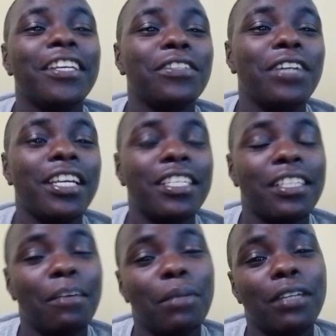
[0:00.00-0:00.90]
So guys,
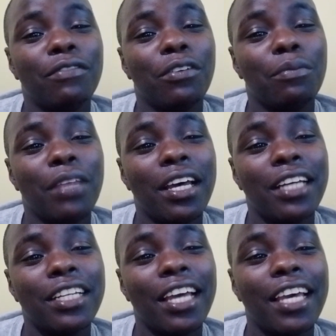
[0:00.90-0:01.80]
apart from
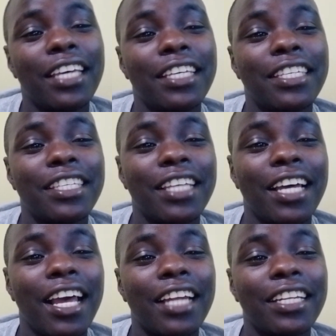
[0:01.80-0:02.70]
that, is
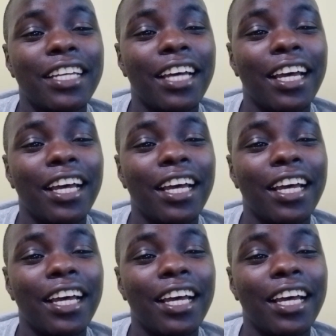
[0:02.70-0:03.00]
that